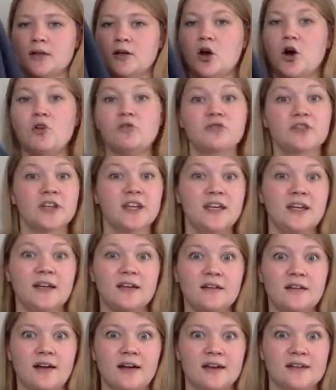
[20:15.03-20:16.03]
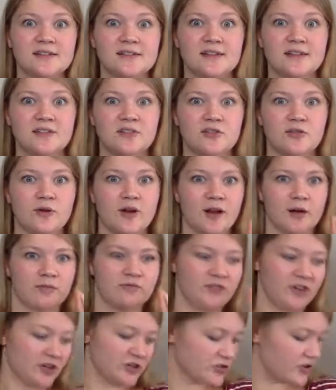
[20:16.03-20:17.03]
Hopefully, I can send it to ThredUp.
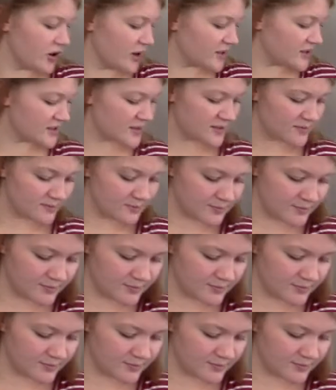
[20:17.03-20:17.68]
Fingers crossed.